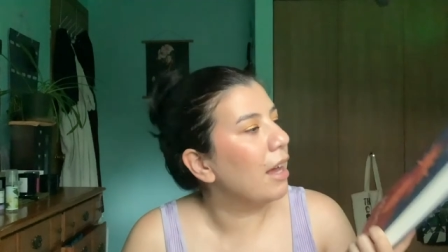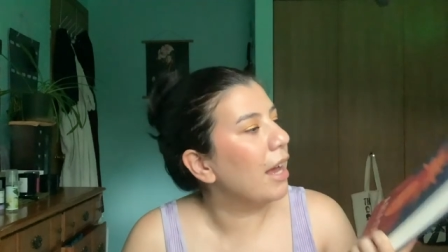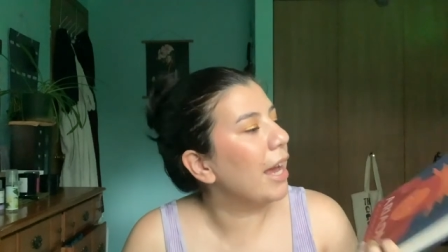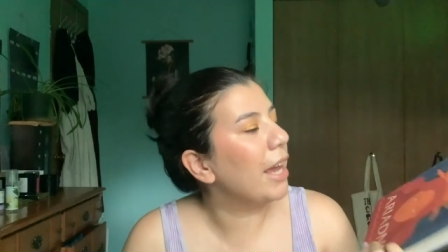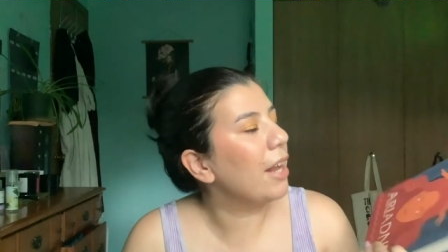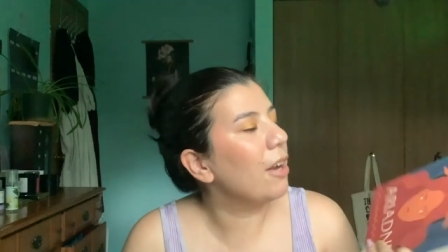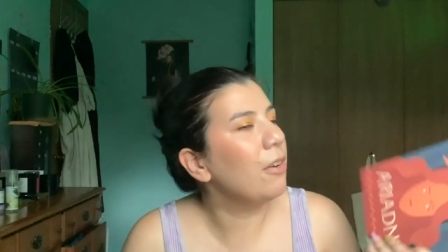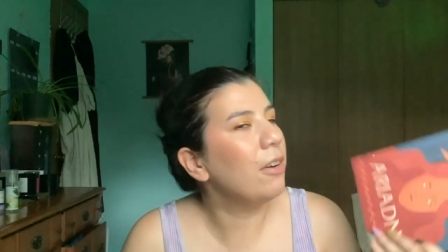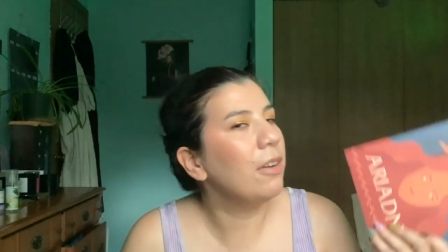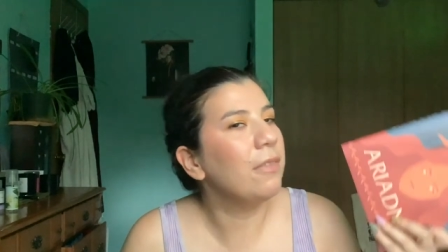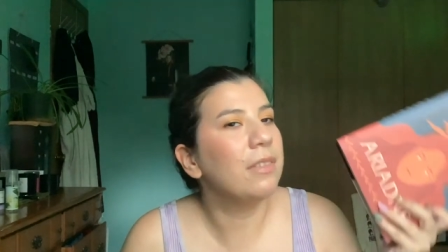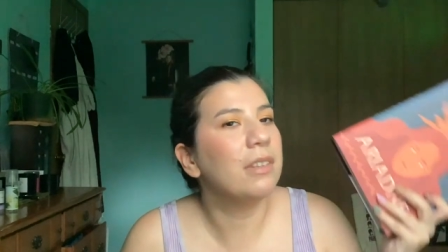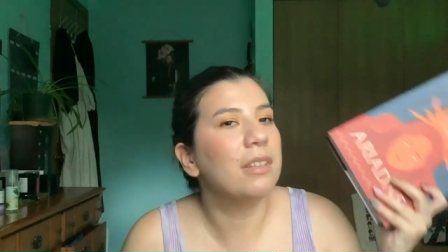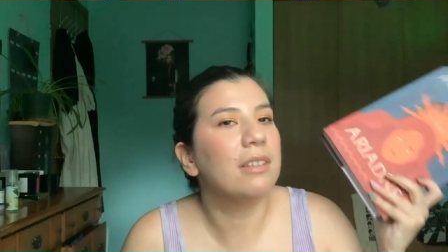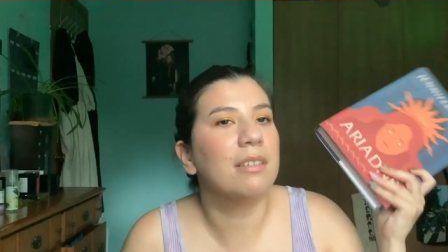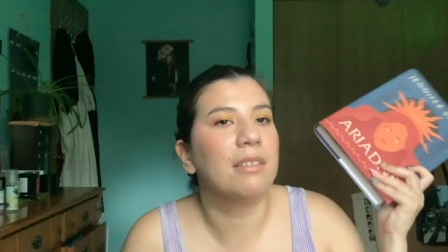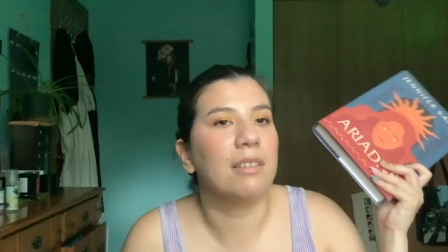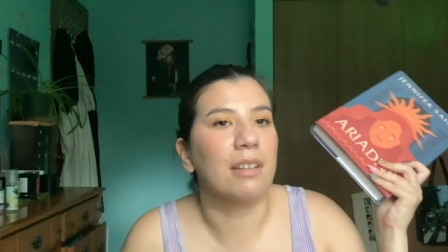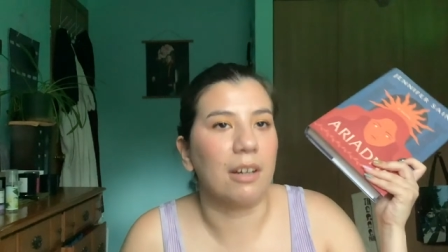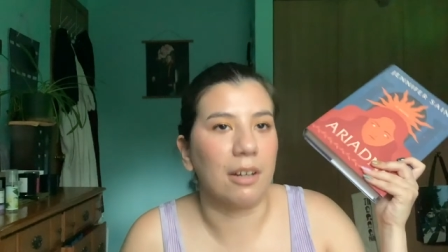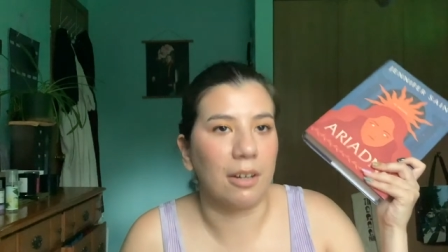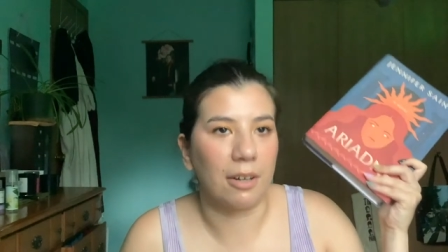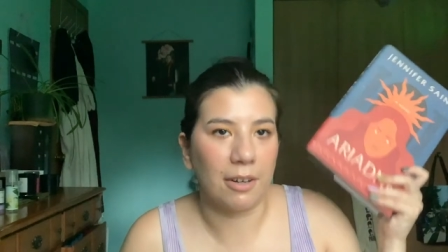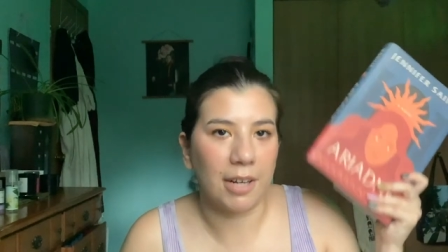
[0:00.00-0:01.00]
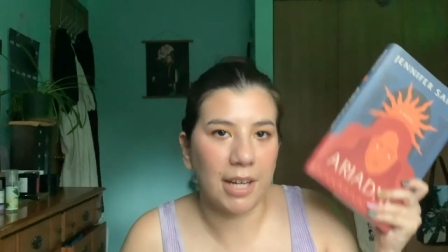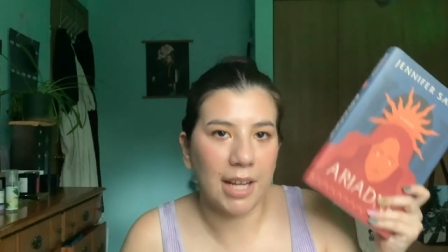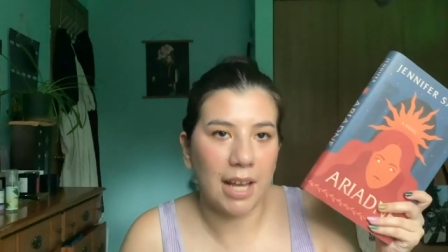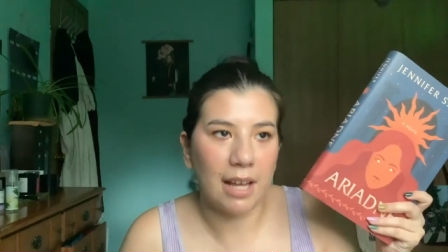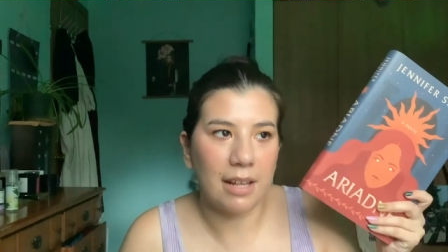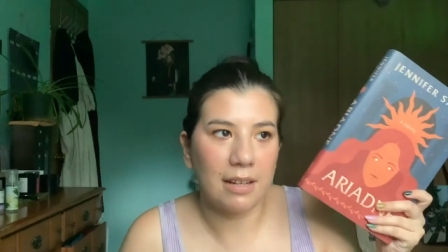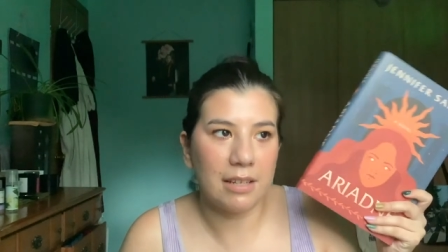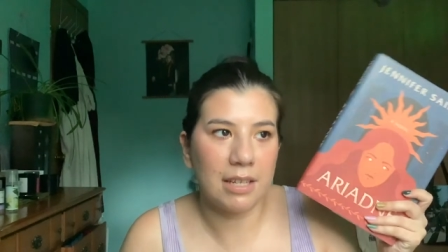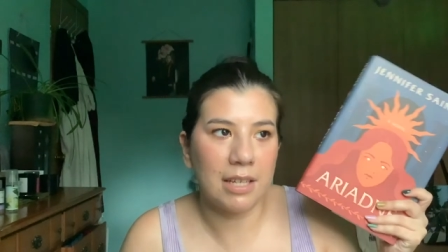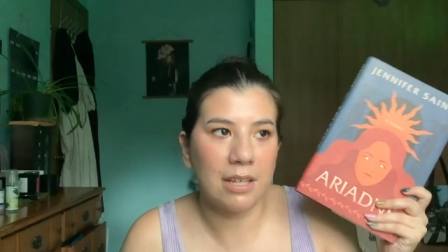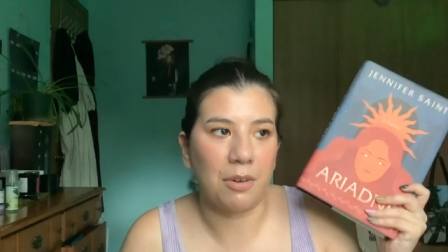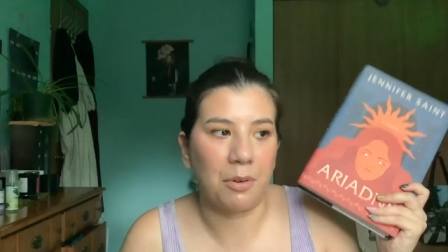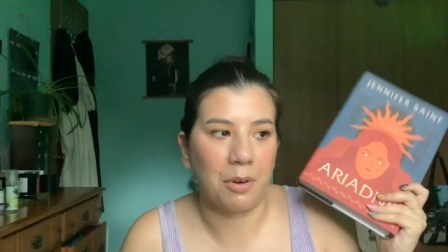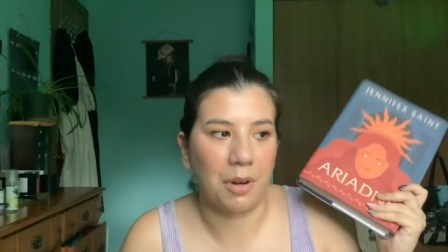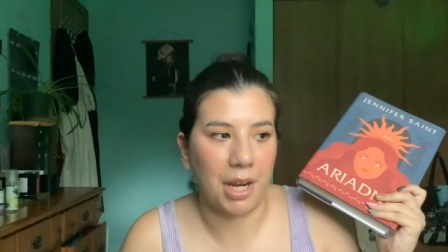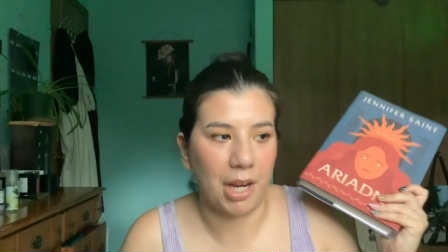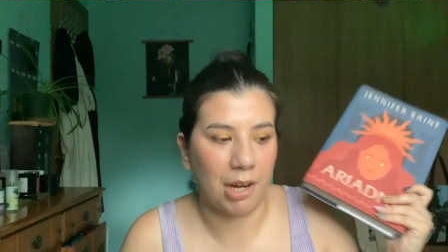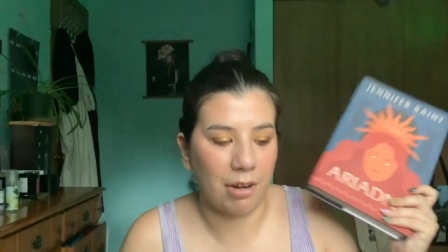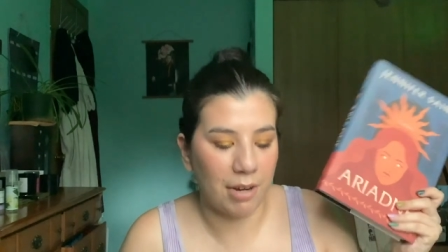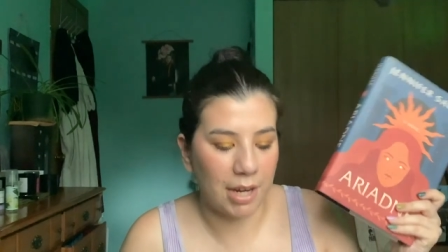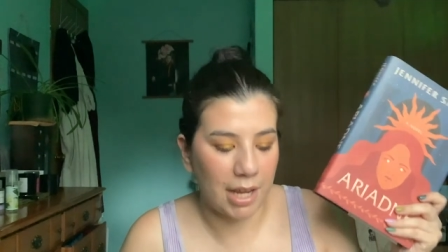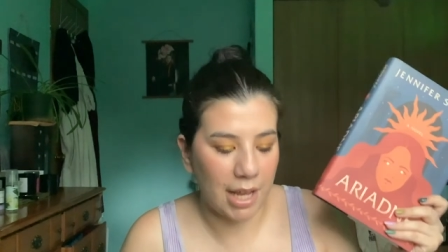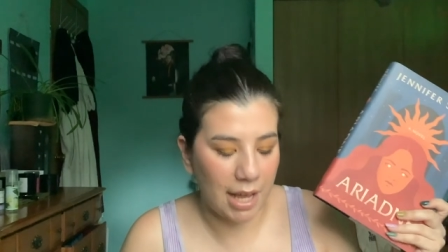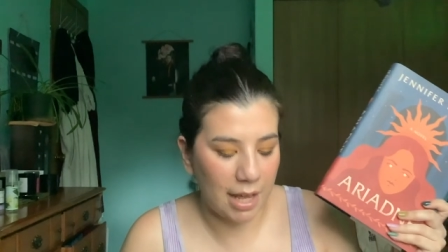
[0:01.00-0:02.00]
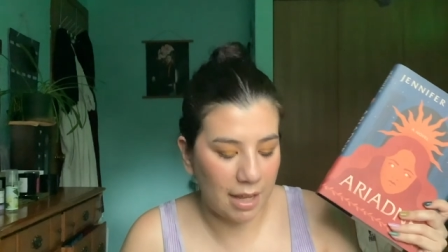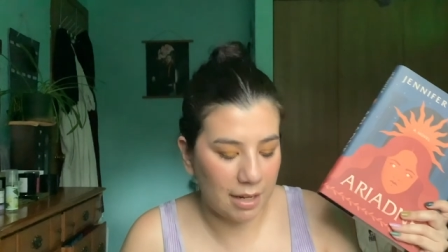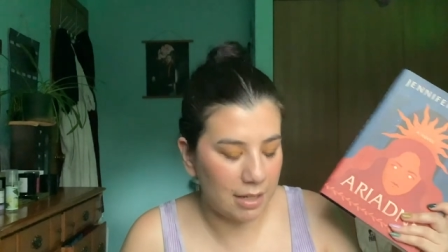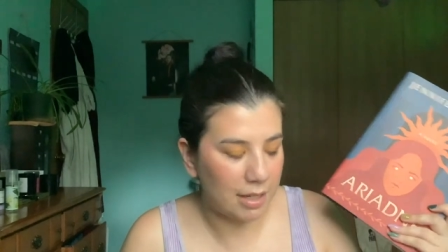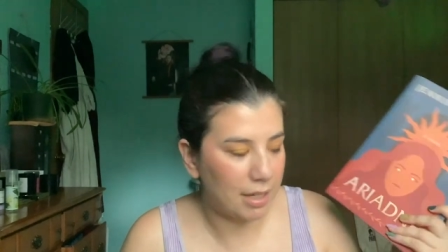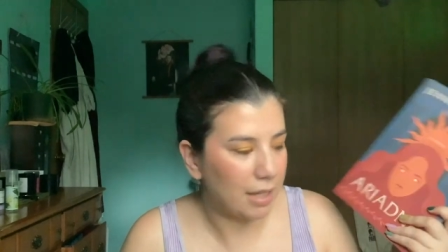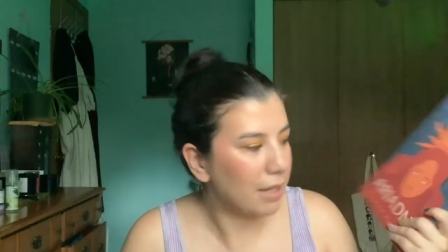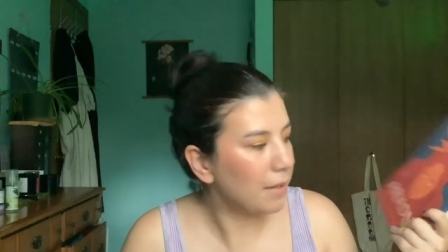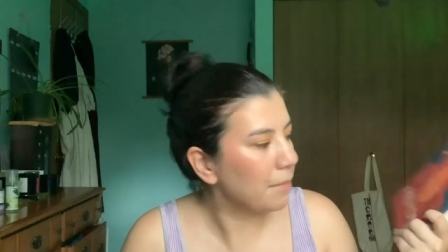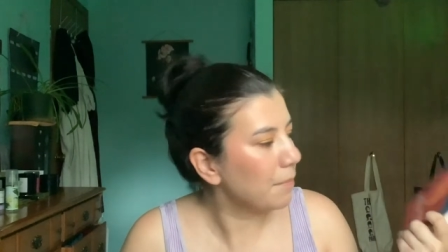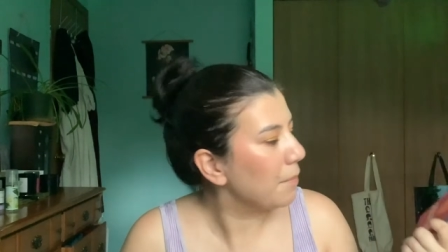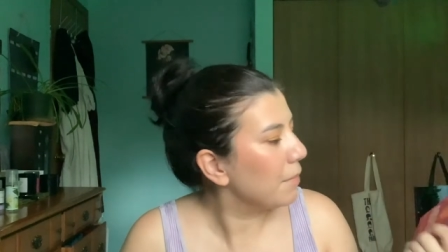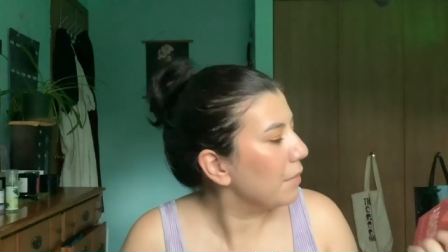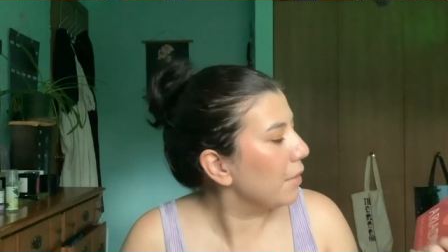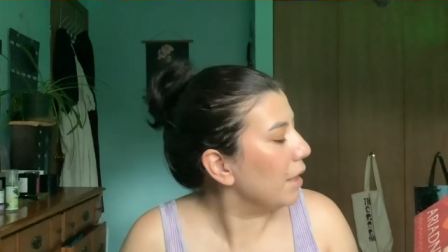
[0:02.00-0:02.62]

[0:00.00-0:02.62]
I don't know if this is Ariadne or Ariadne